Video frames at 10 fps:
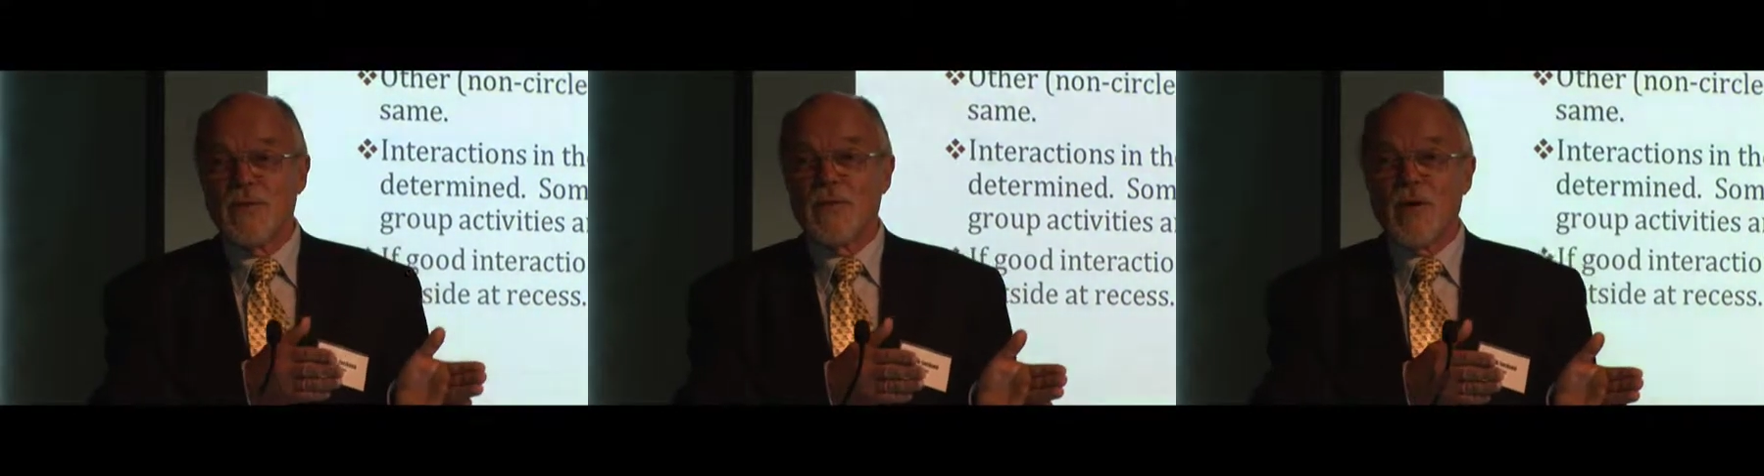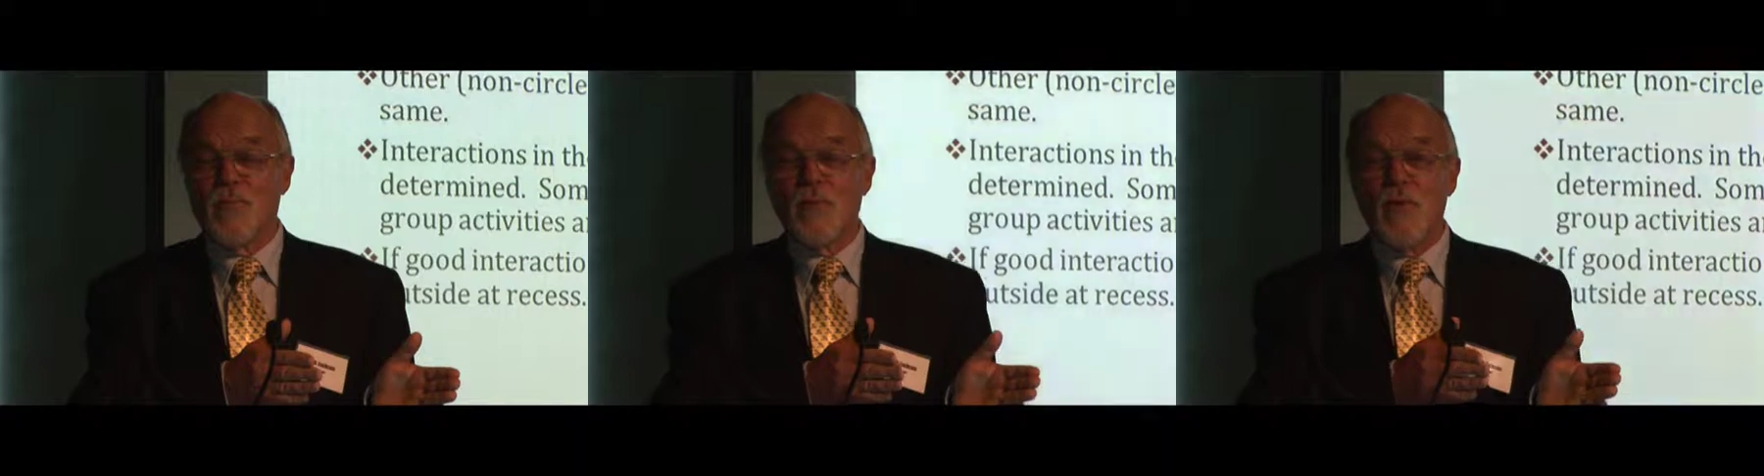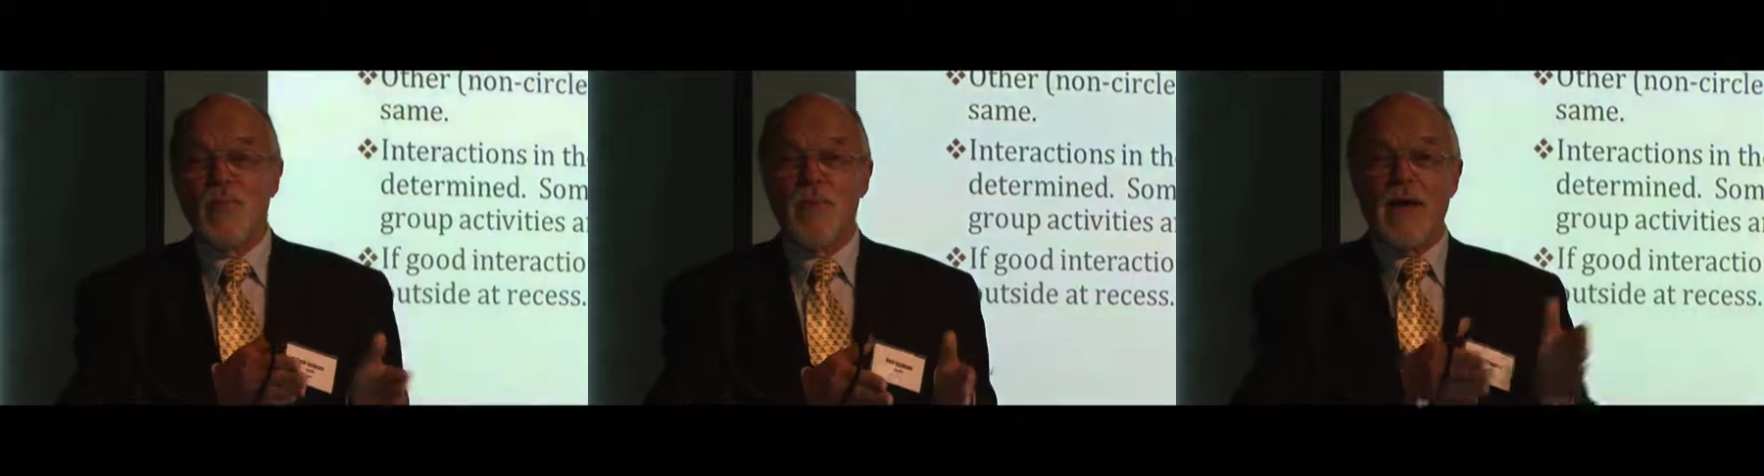like a
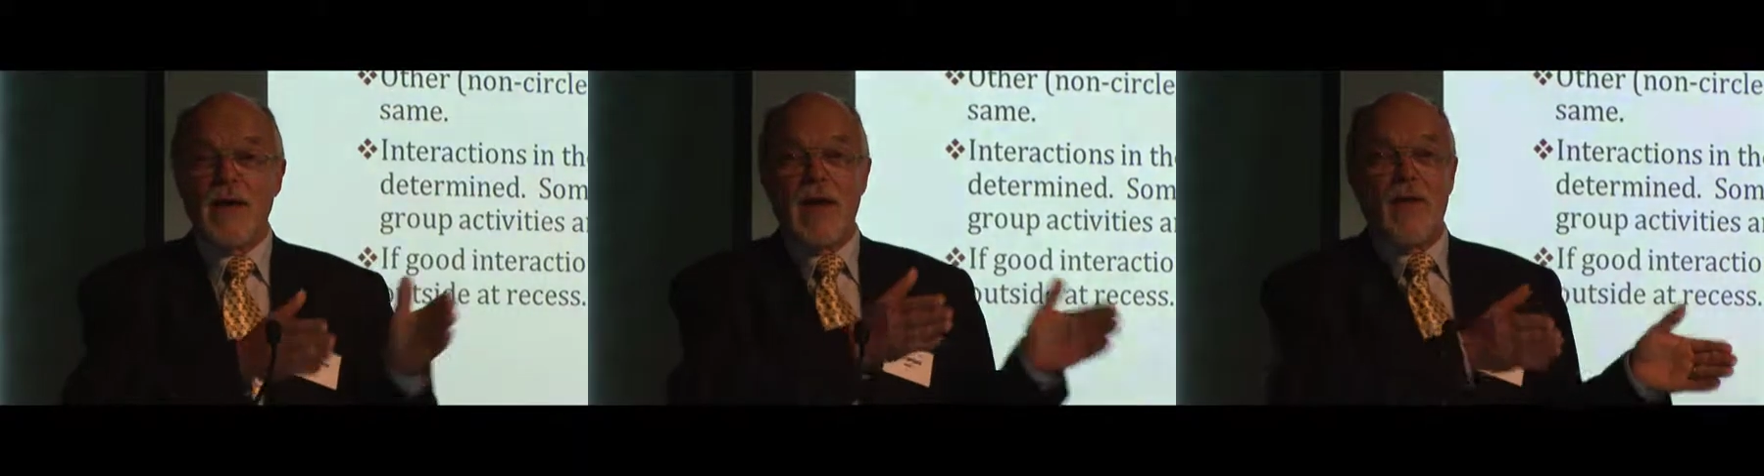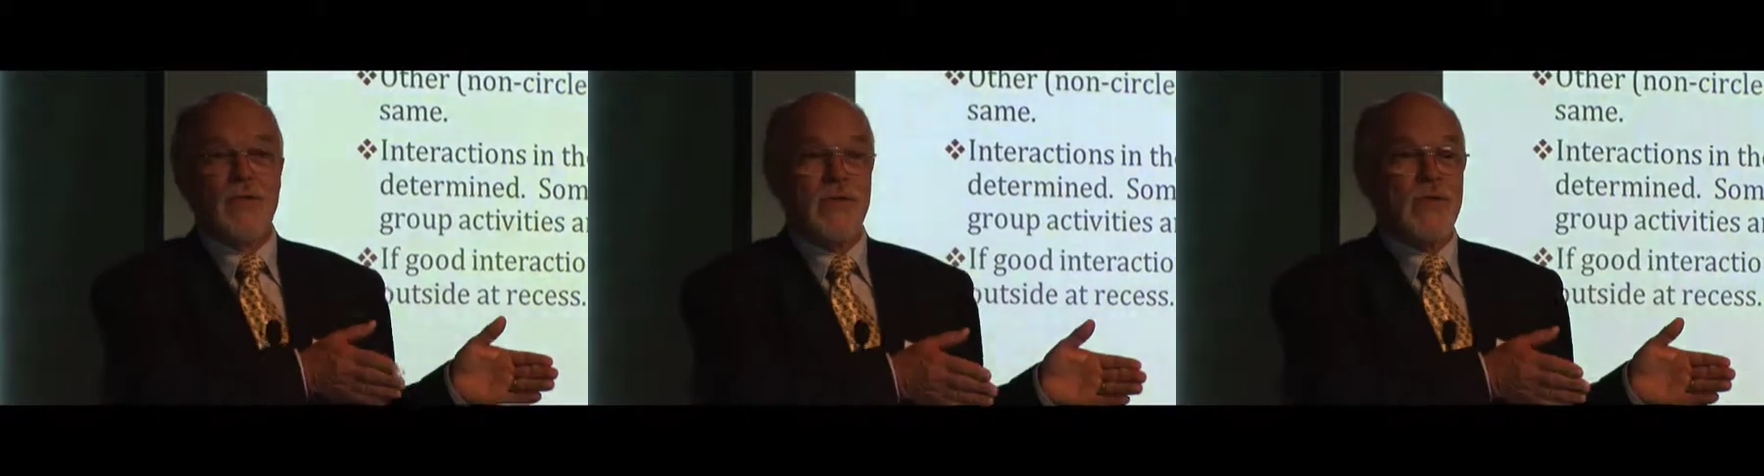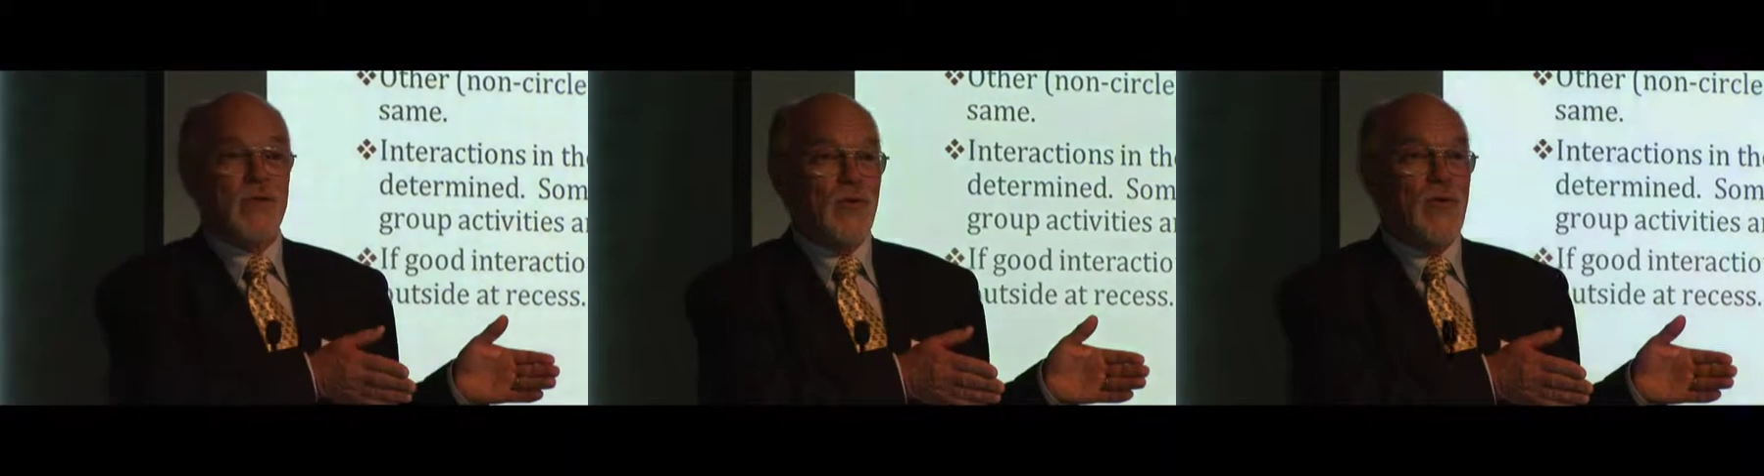boy may have
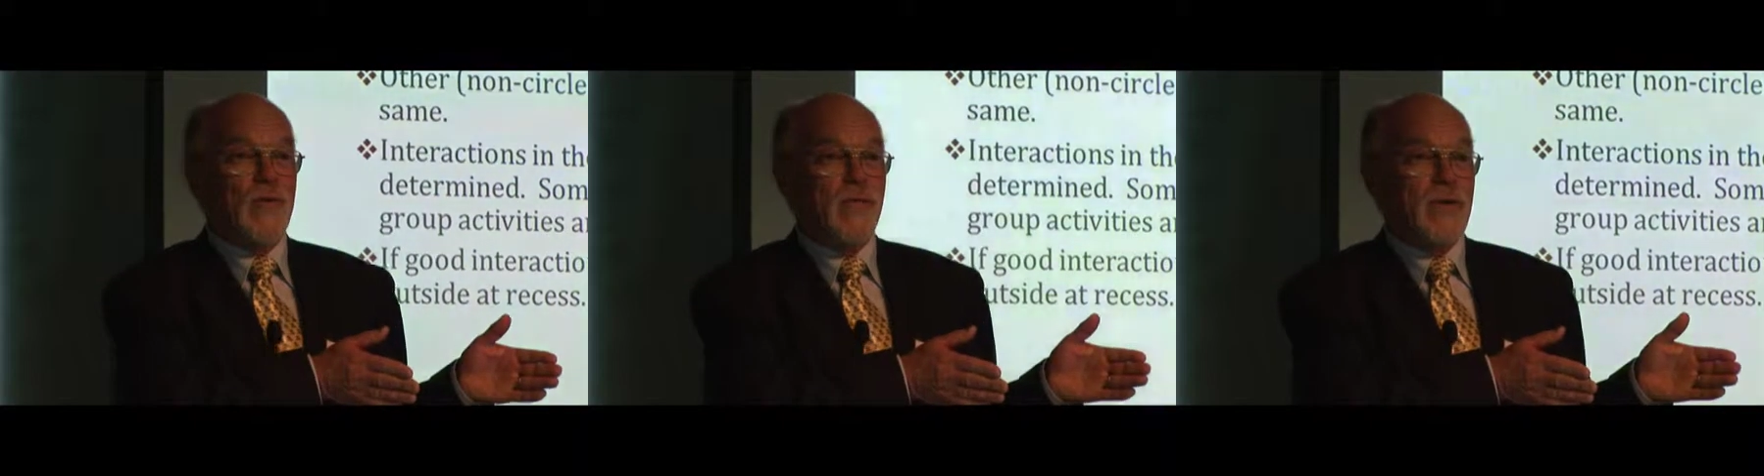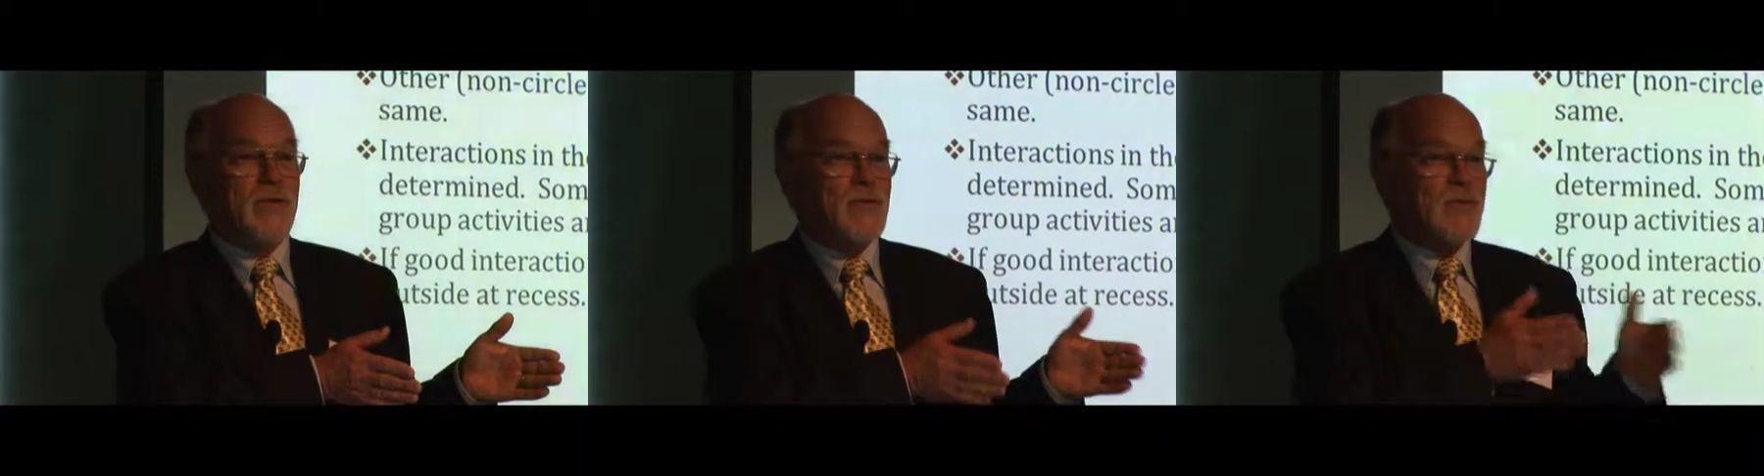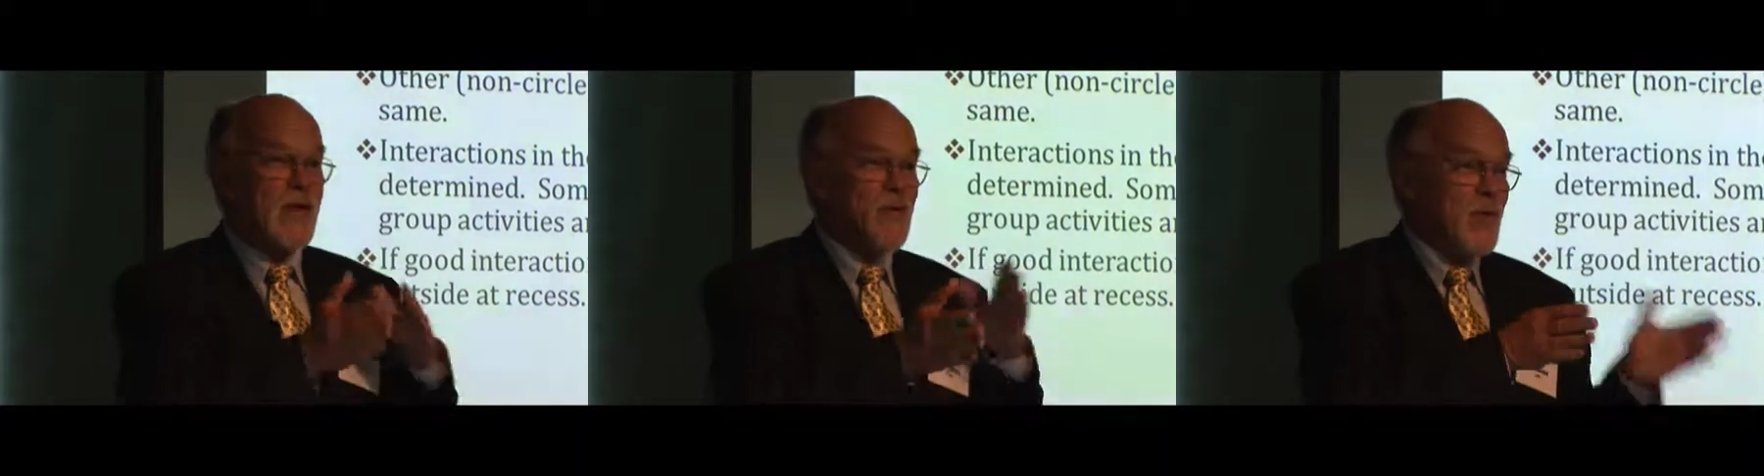lots of girlfriends
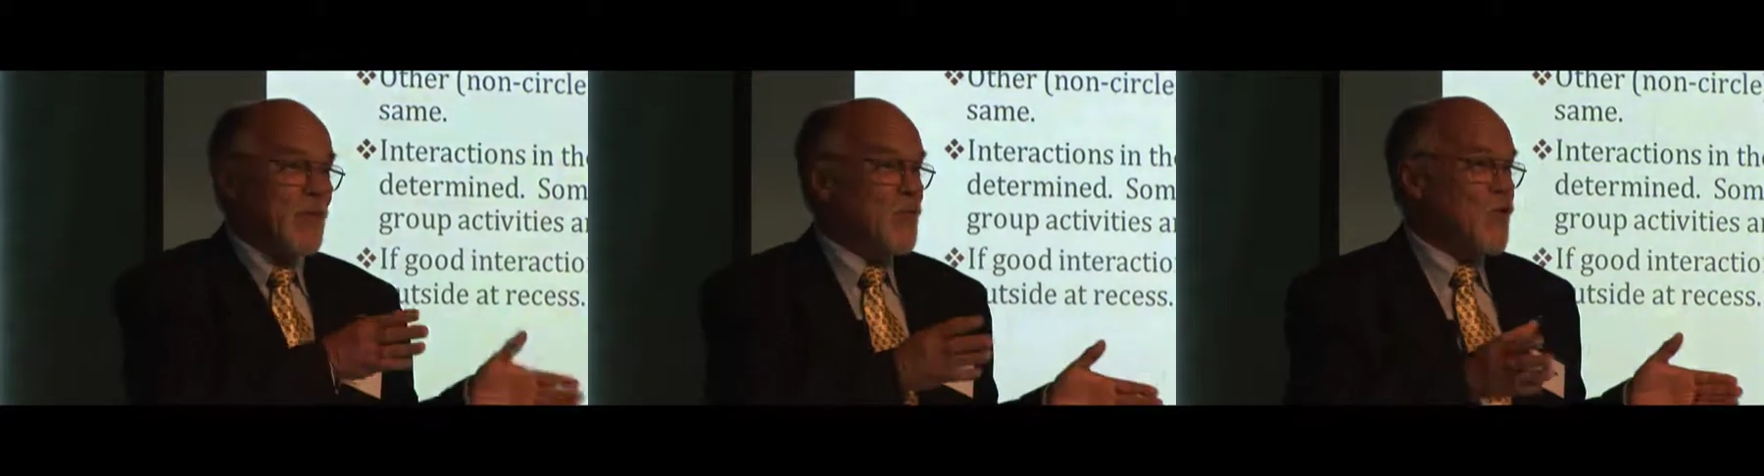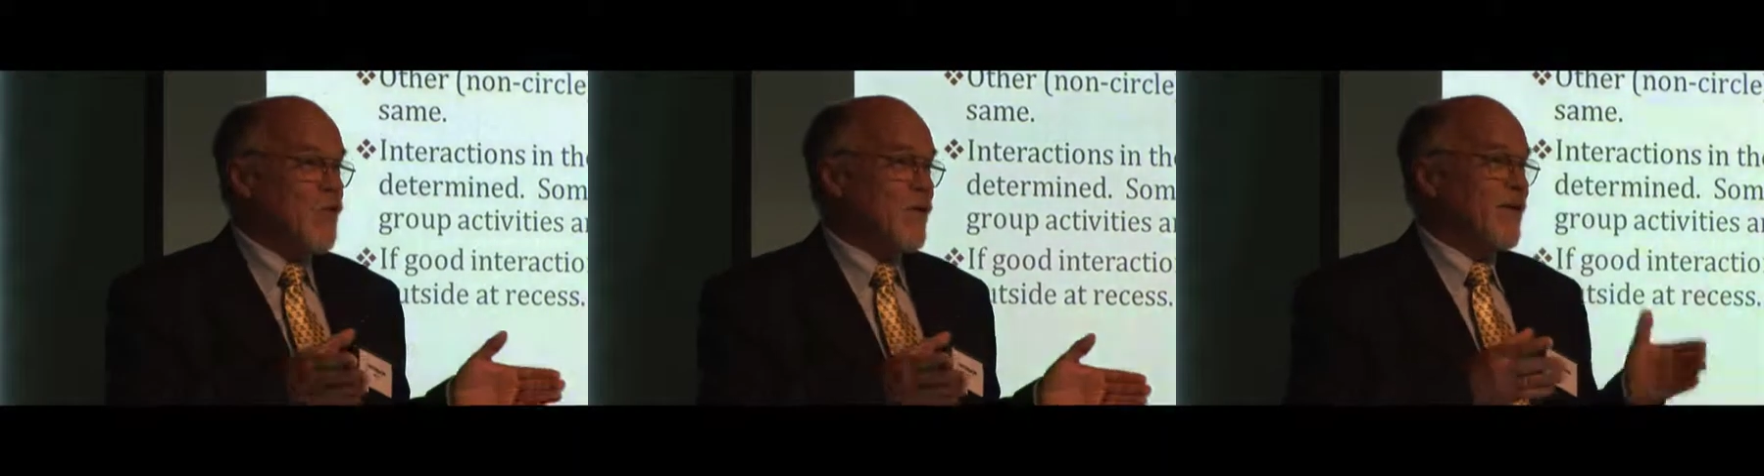because they may be more,